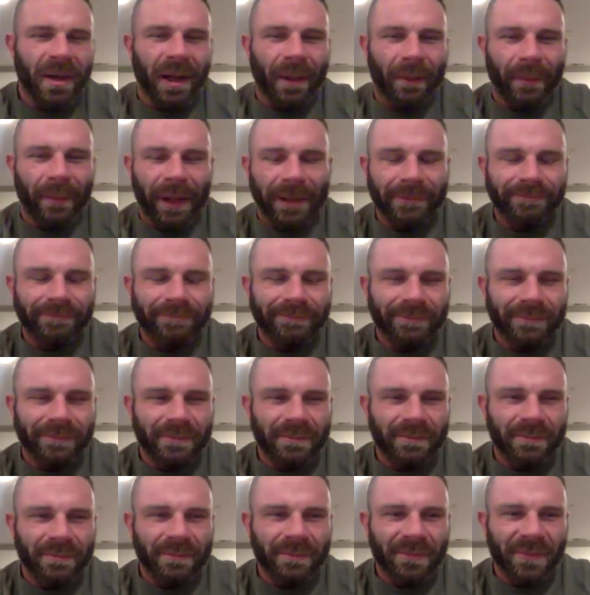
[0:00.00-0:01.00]
I'm like,
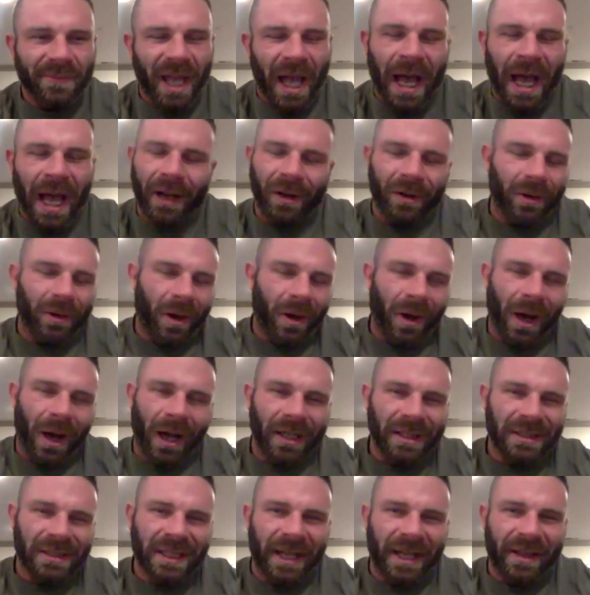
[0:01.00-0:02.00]
I don't know how
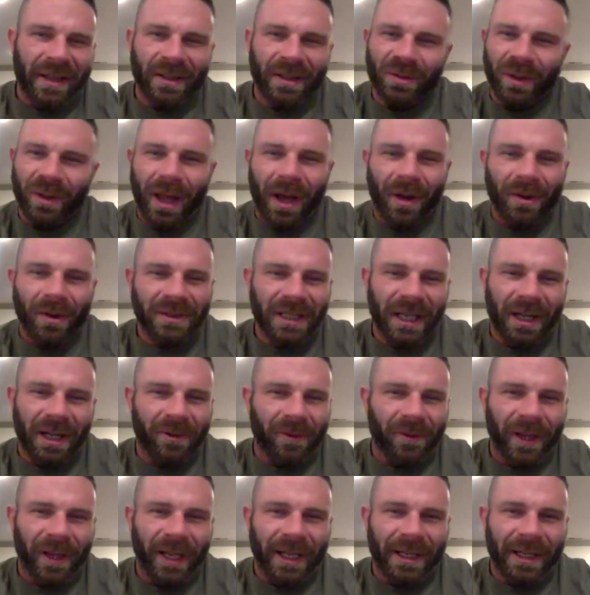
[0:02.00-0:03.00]
to say this without
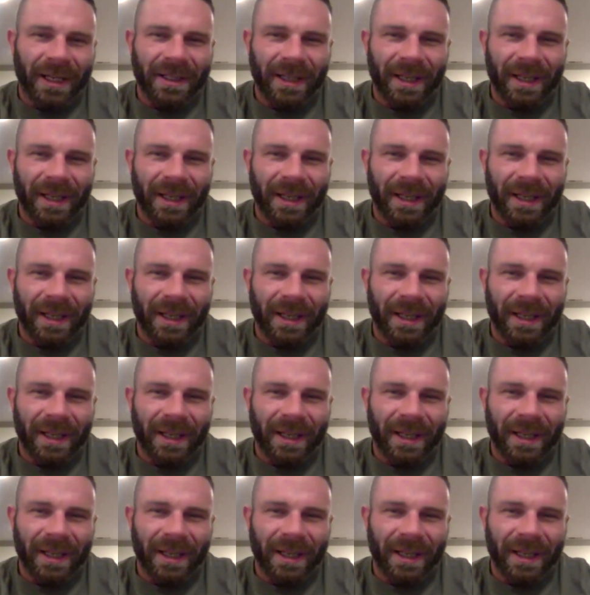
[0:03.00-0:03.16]
sounding like a